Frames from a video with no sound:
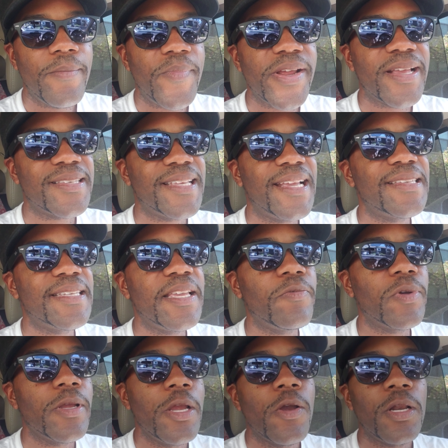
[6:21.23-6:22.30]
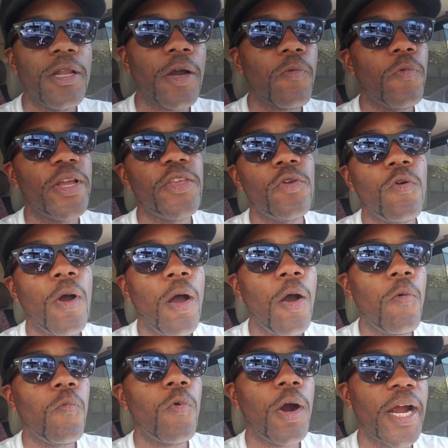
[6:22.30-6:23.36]
Because they see what, look, what you
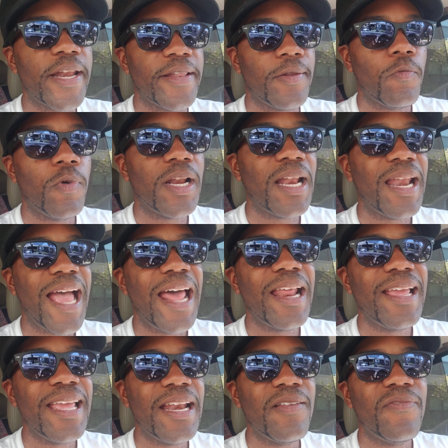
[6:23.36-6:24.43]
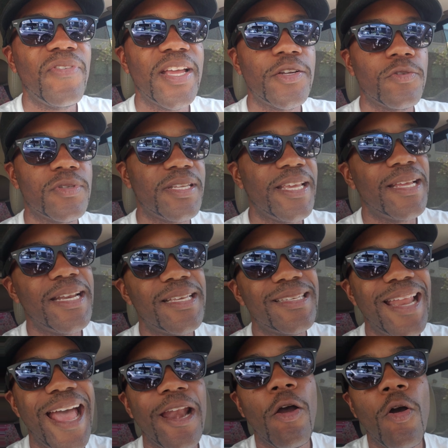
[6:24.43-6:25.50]
all want, what a lot of individuals, and it's
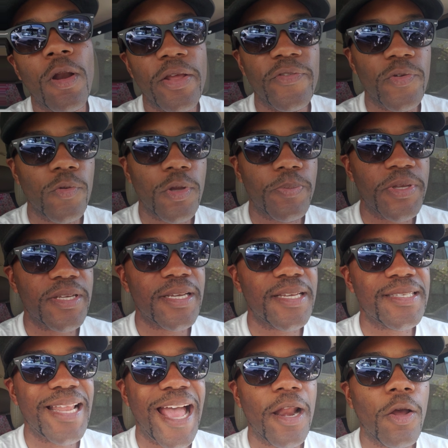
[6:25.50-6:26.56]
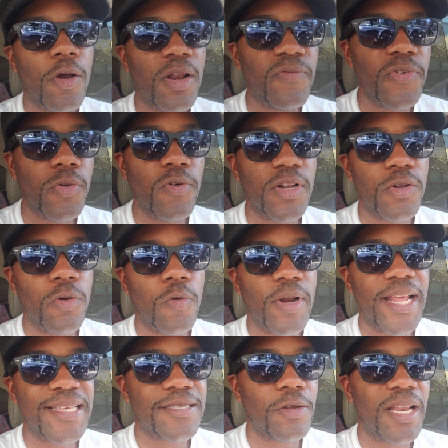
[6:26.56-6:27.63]
not all of you, because not all of you are doing
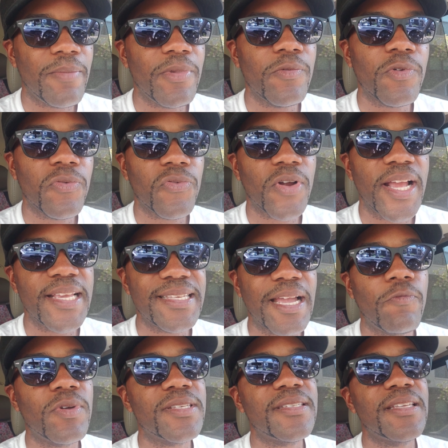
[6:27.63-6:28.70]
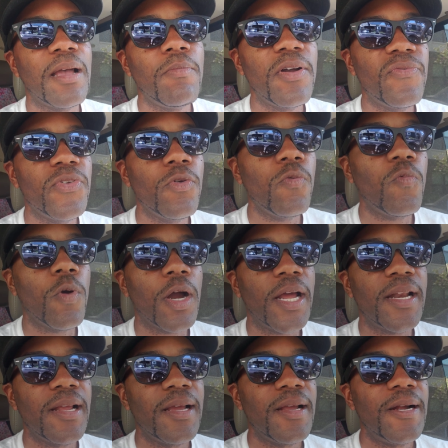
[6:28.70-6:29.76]
that, so let me rephrase that. What some of you want,